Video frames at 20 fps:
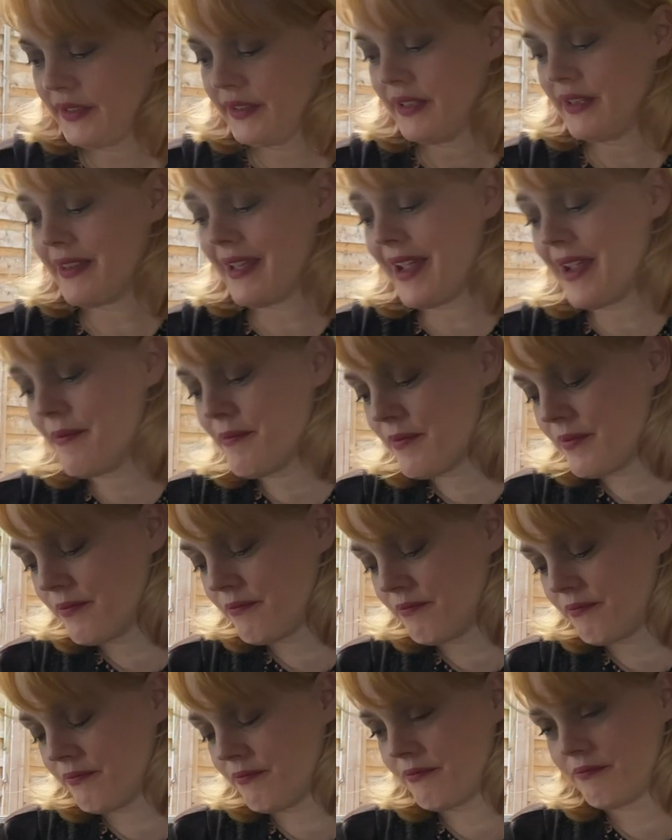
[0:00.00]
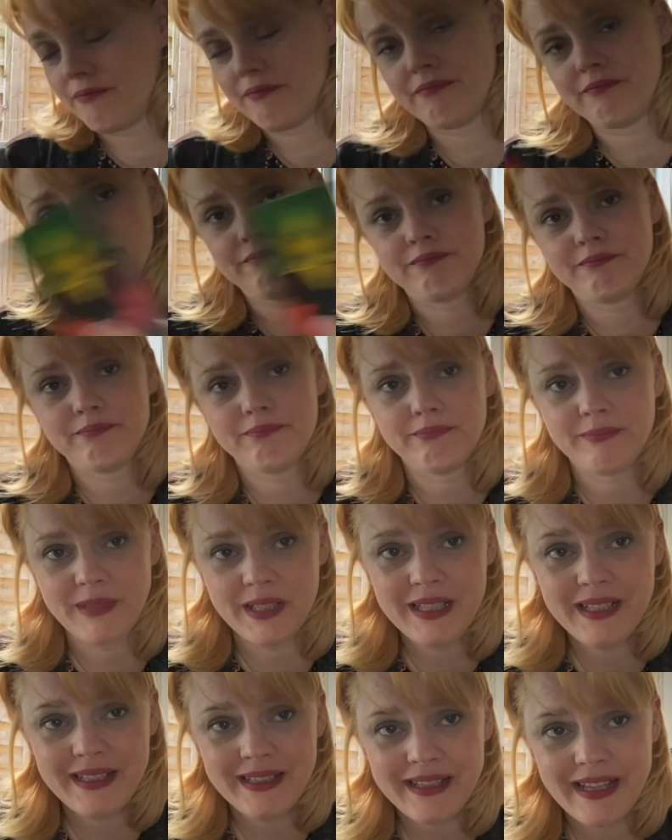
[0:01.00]
Then,
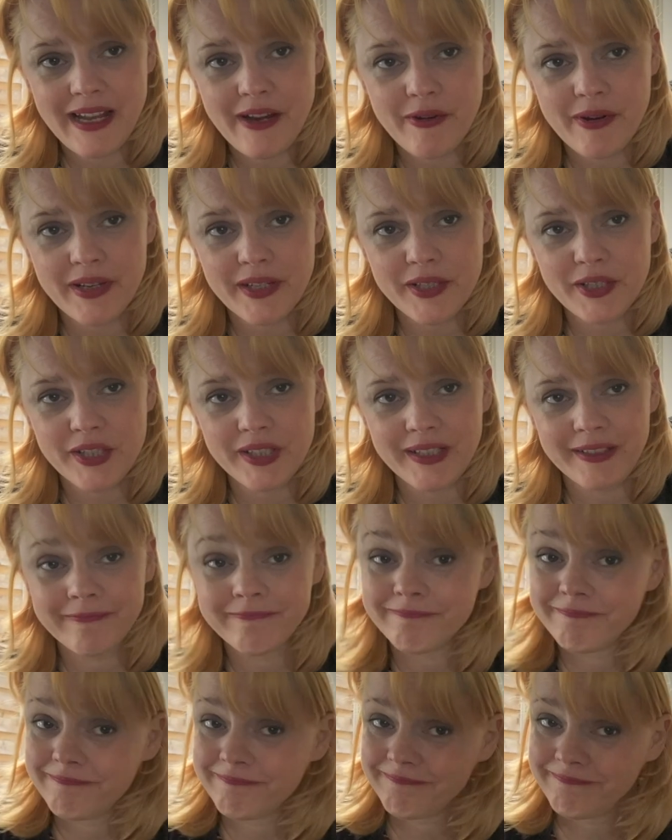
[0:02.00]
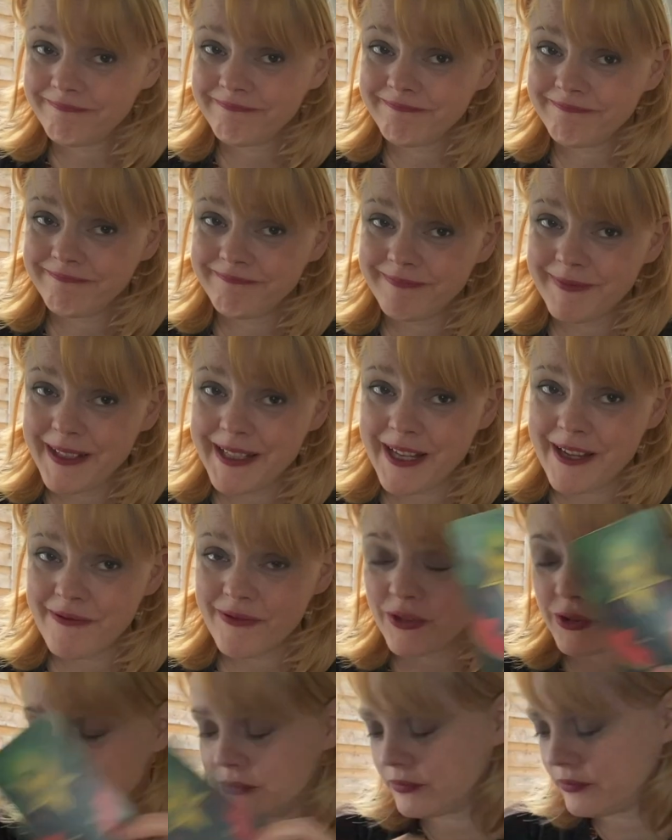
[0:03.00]
this is their energy,
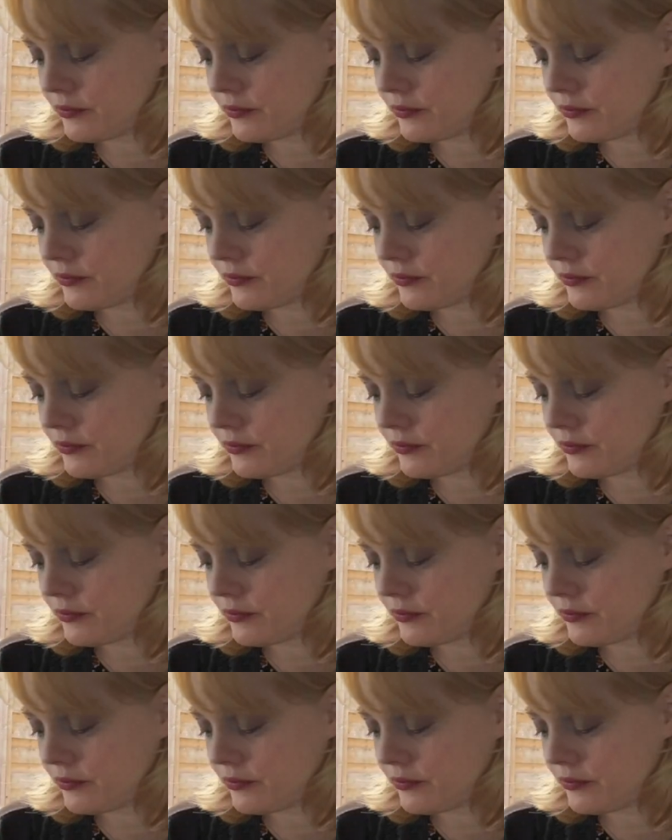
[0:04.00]
Devil.